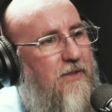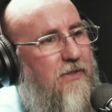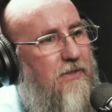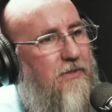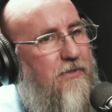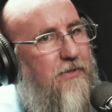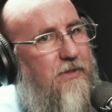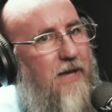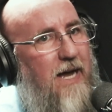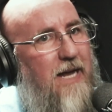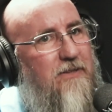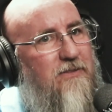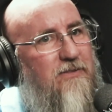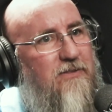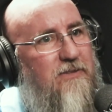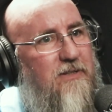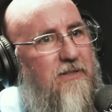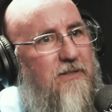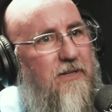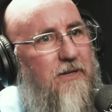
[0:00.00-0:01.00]
That's
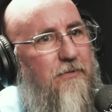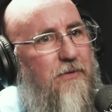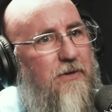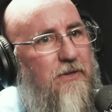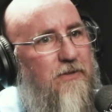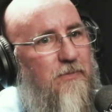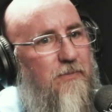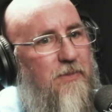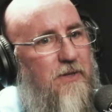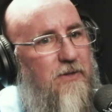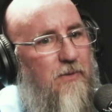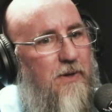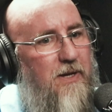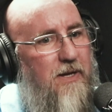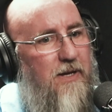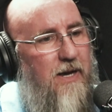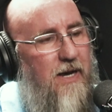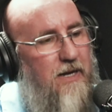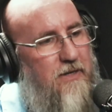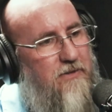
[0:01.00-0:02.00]
the difference between
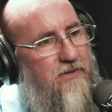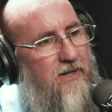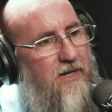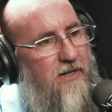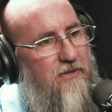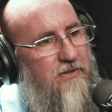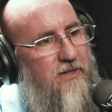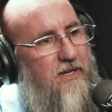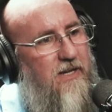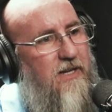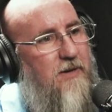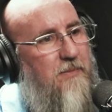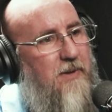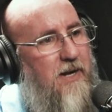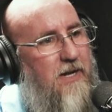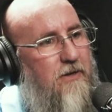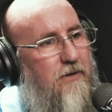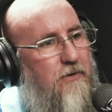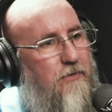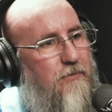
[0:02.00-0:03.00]
guys that I see coming
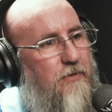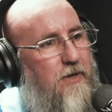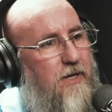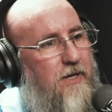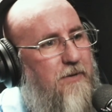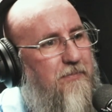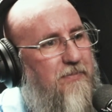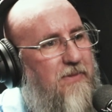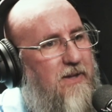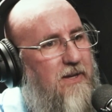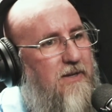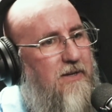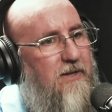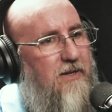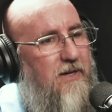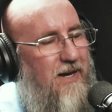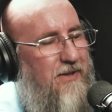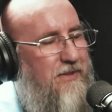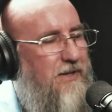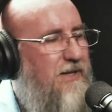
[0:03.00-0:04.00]
out of New Freedom.
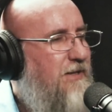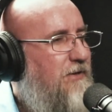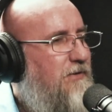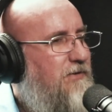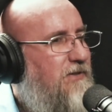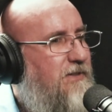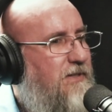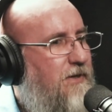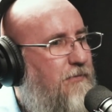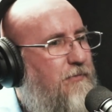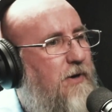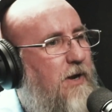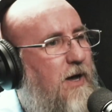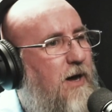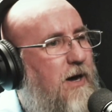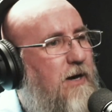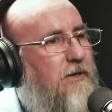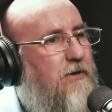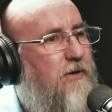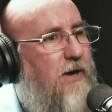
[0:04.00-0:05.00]
I think there's a different
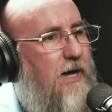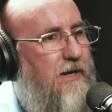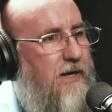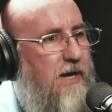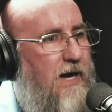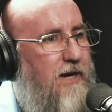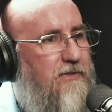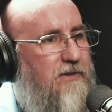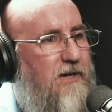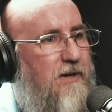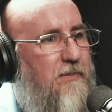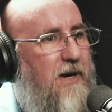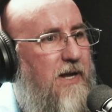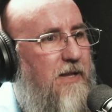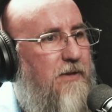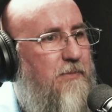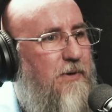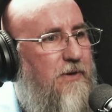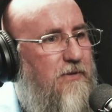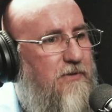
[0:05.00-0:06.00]
hunger out of guys coming out of
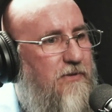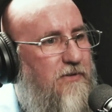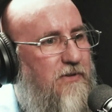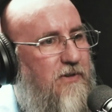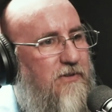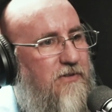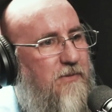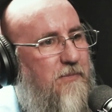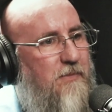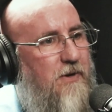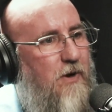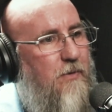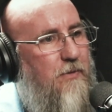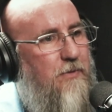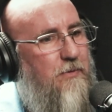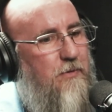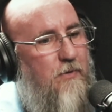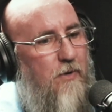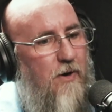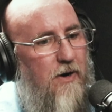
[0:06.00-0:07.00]
the prison system going
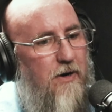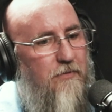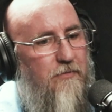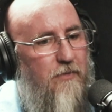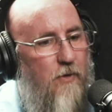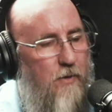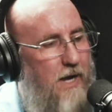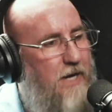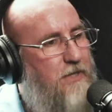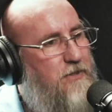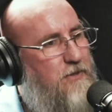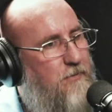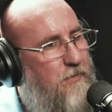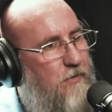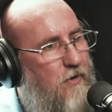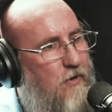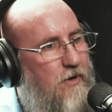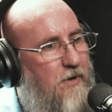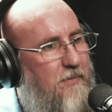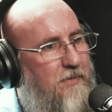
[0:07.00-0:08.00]
through our vocational
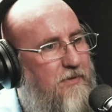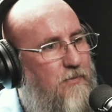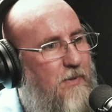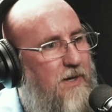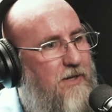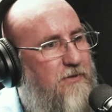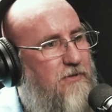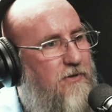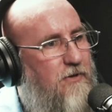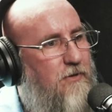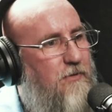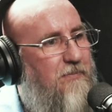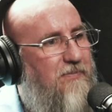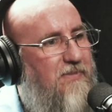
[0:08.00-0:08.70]
program as well, too.